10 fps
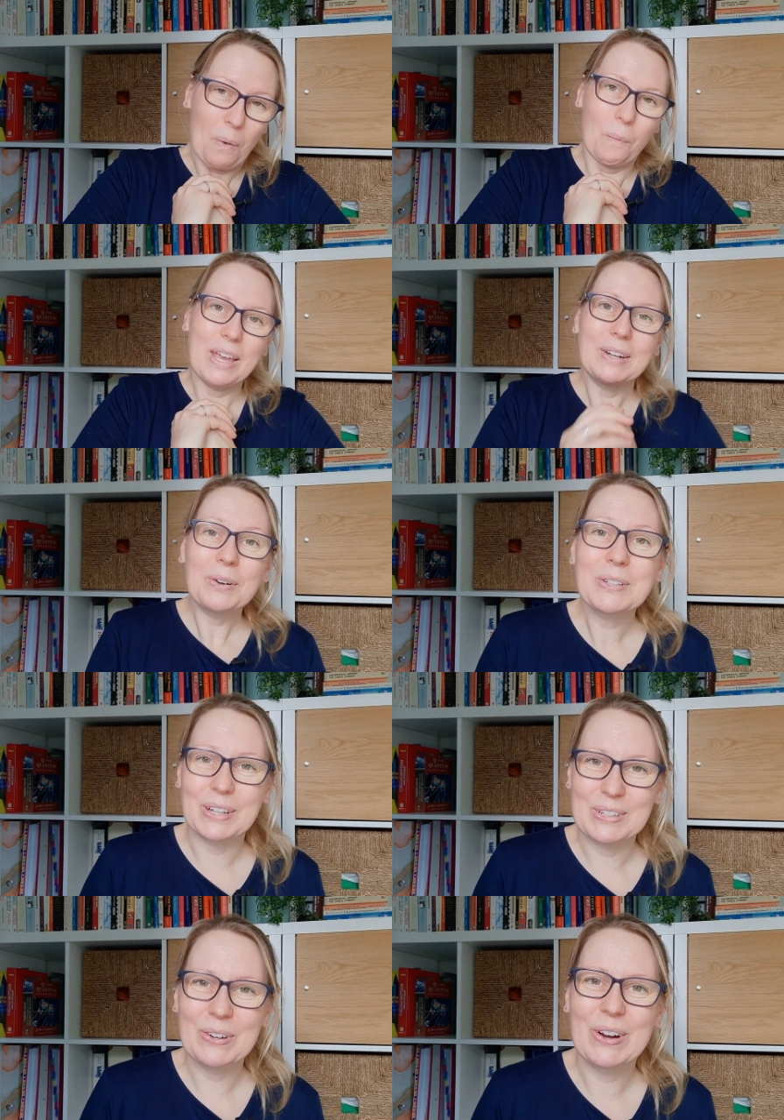We can
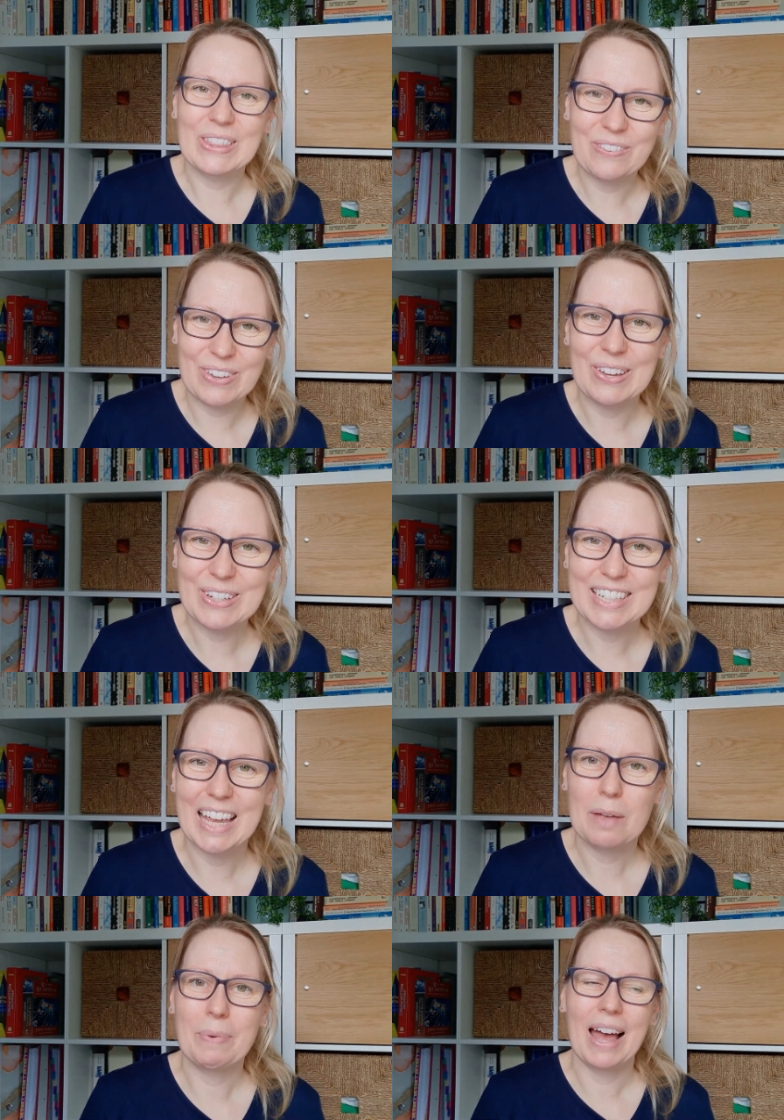also talk in the
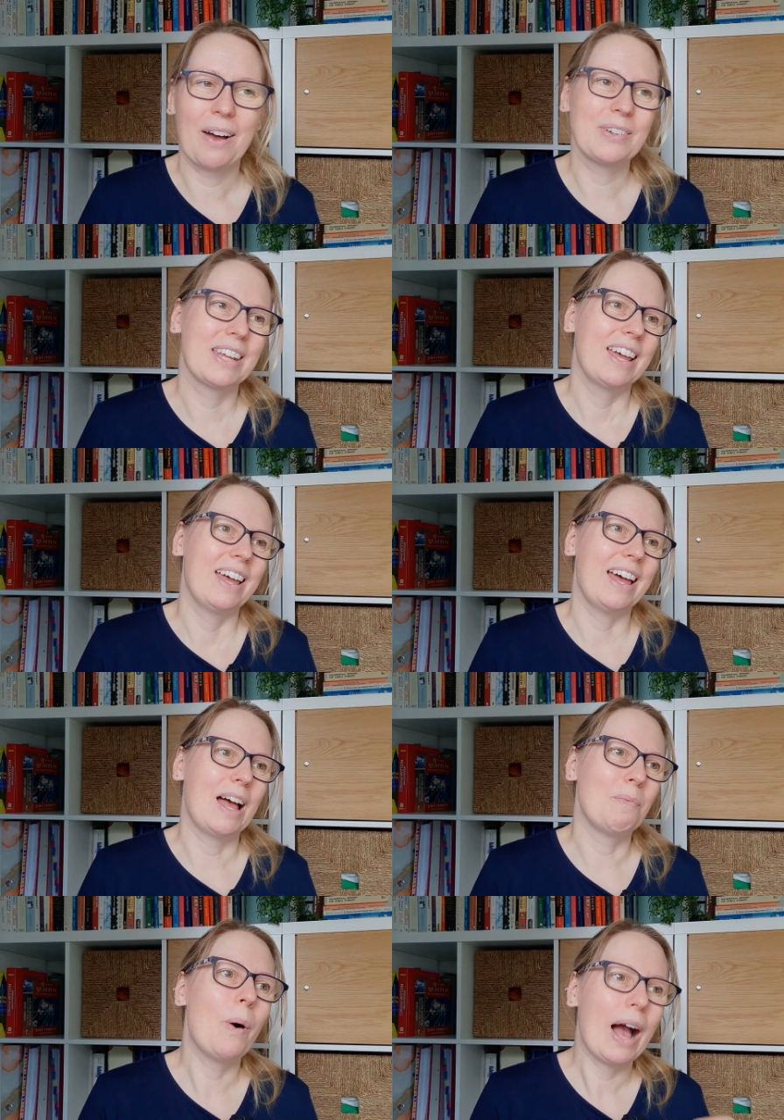future about
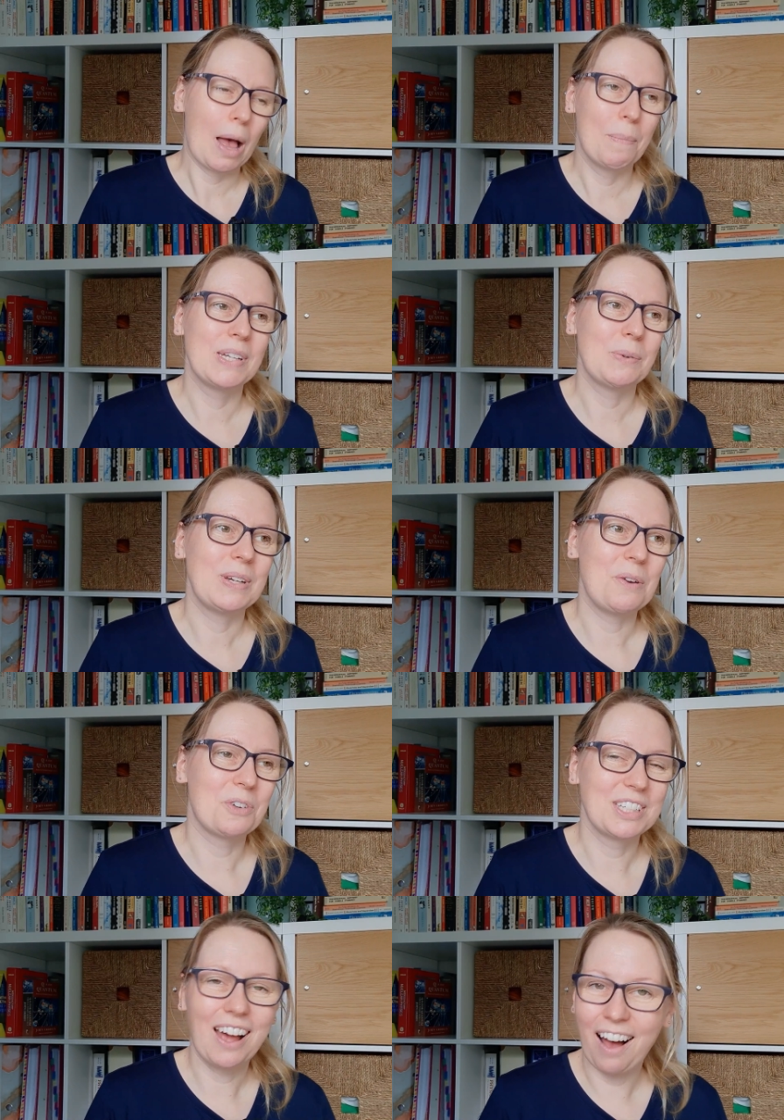what happens when you
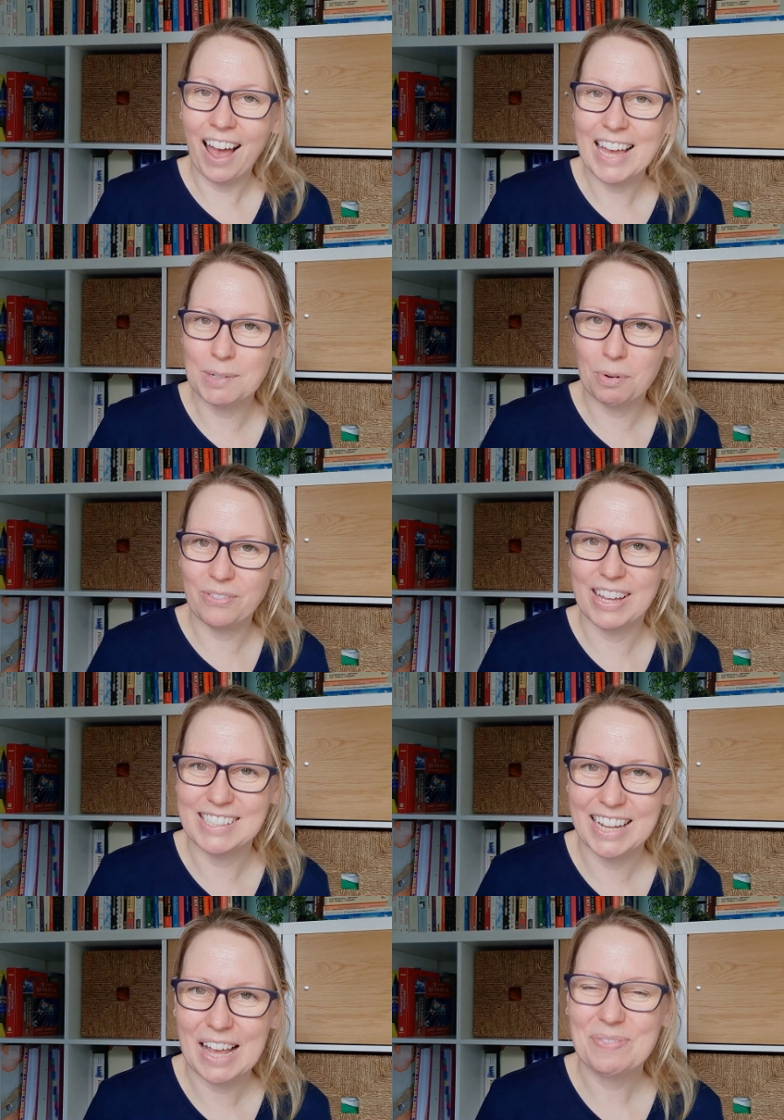retire as a
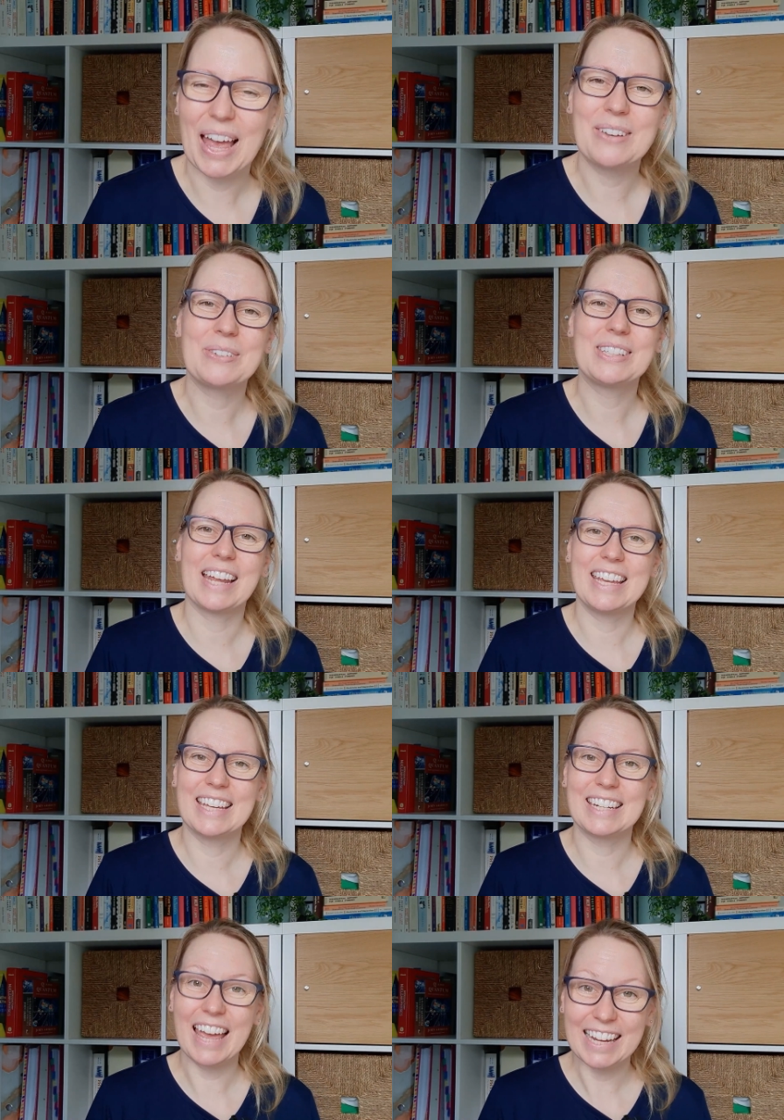professor, how you stay
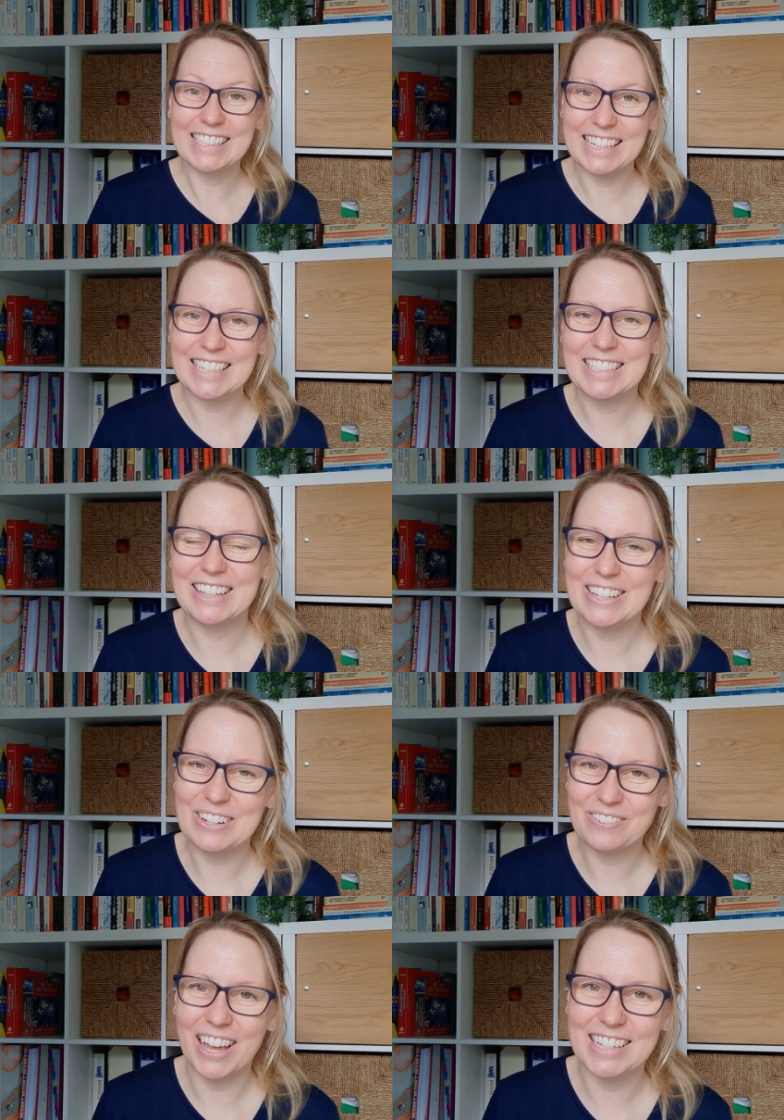connected to the
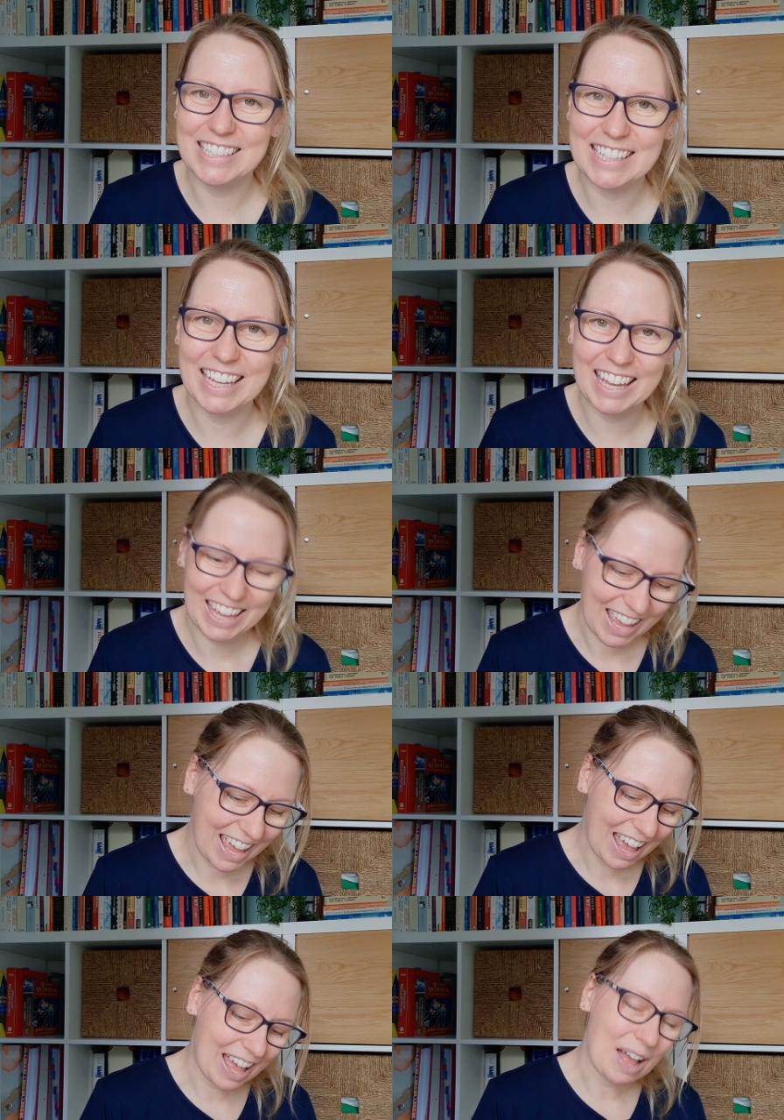university,
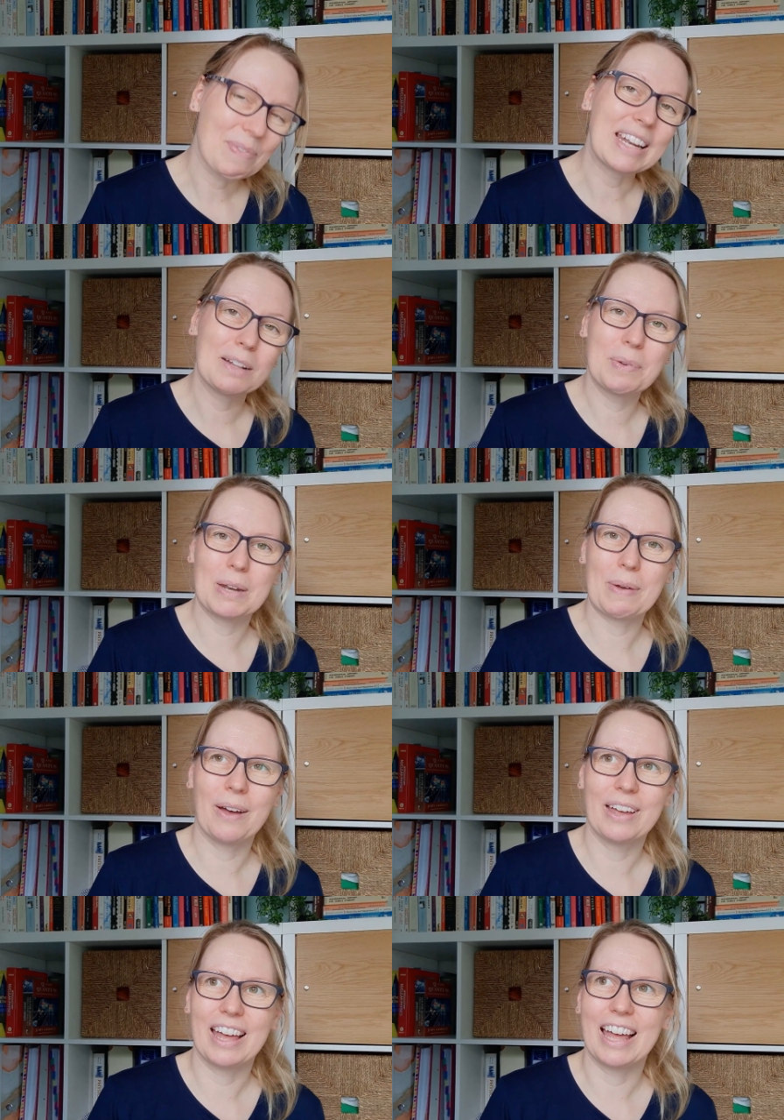a little bit
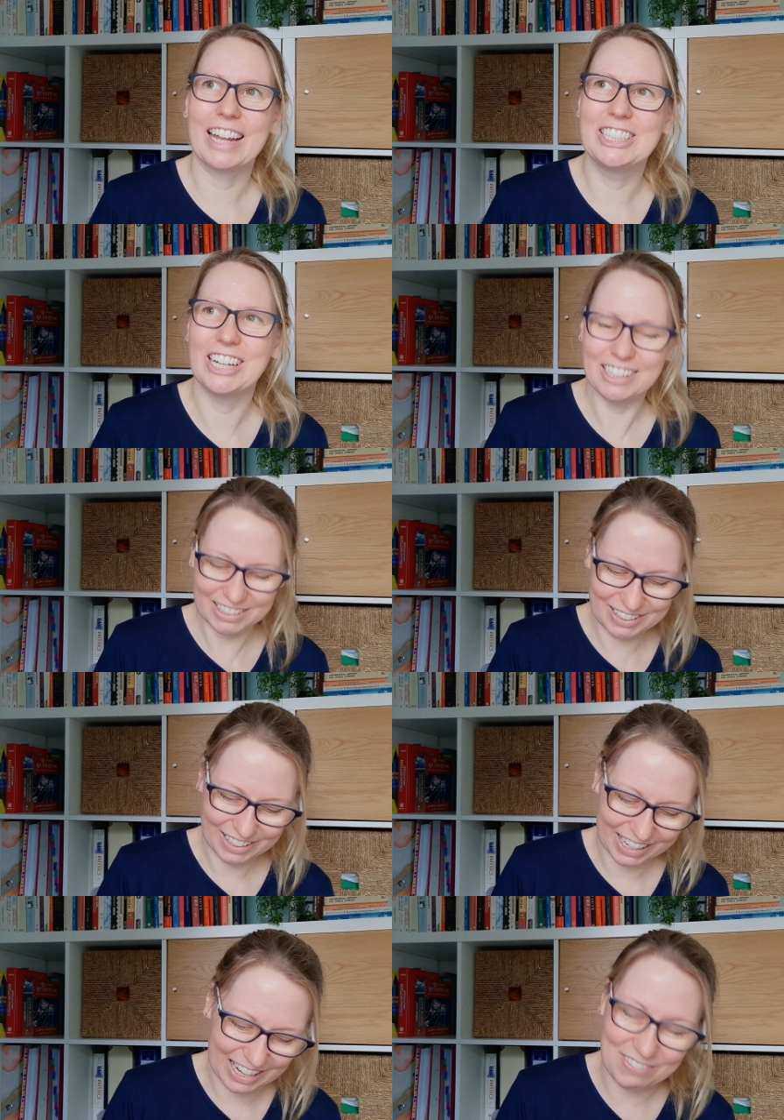about
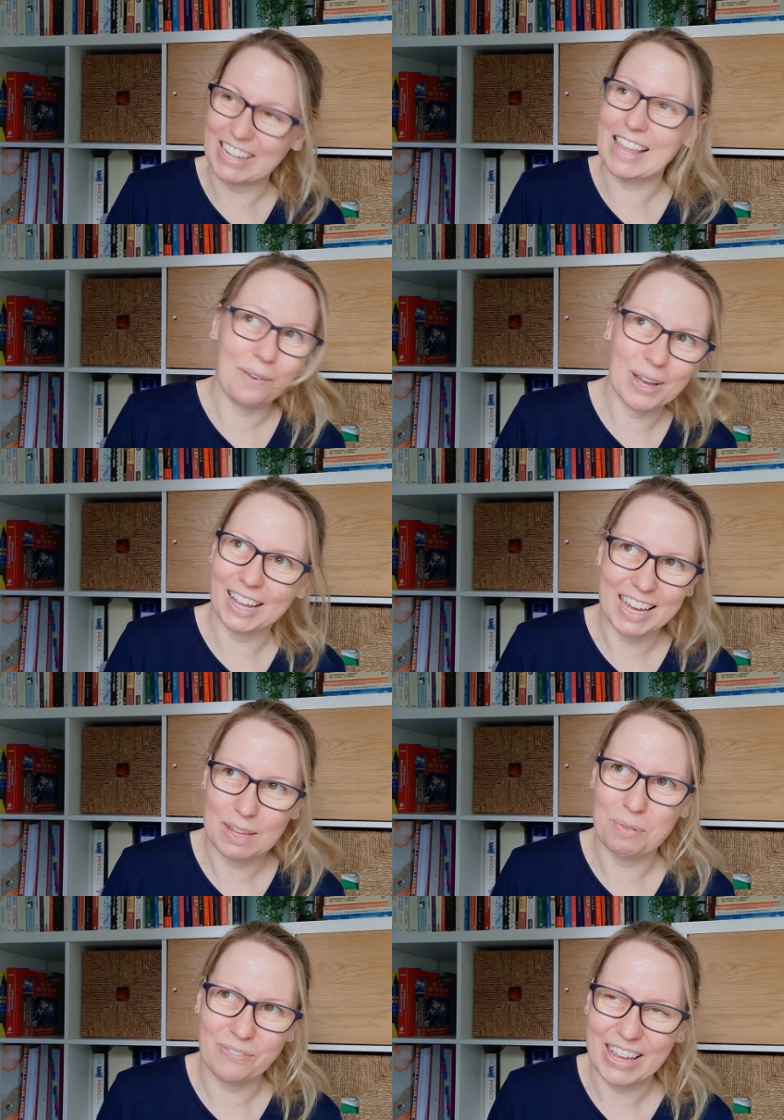adjunct, I can never say that word
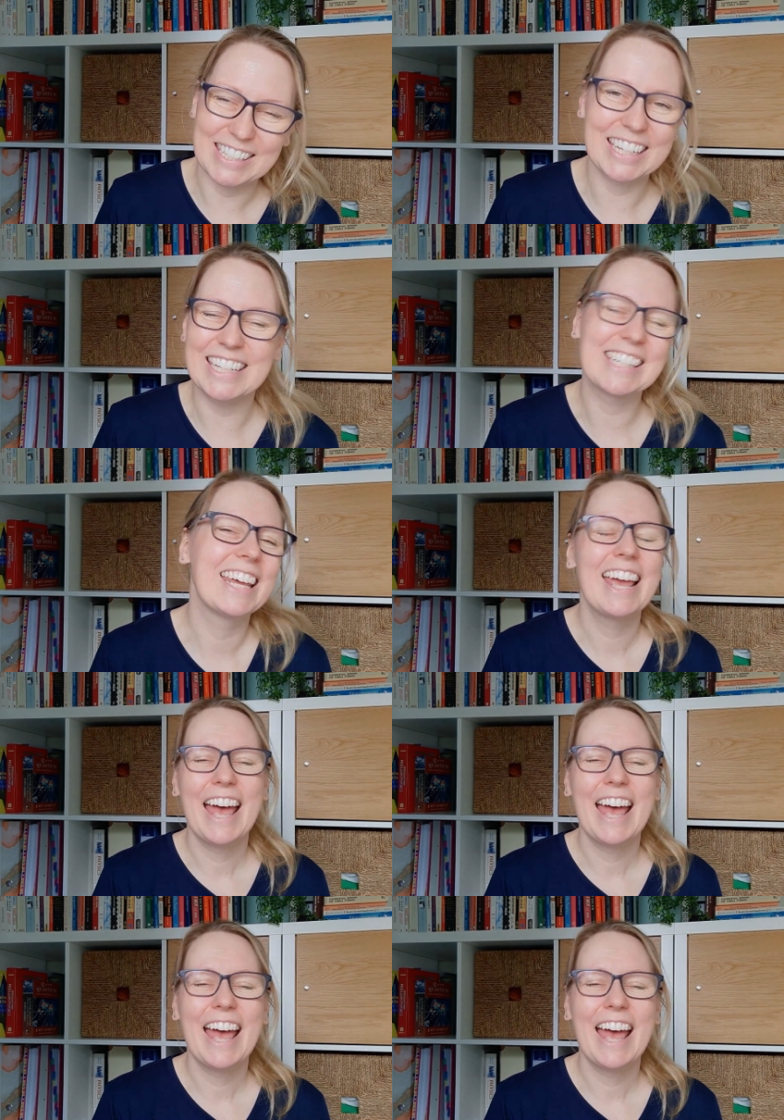either, professors.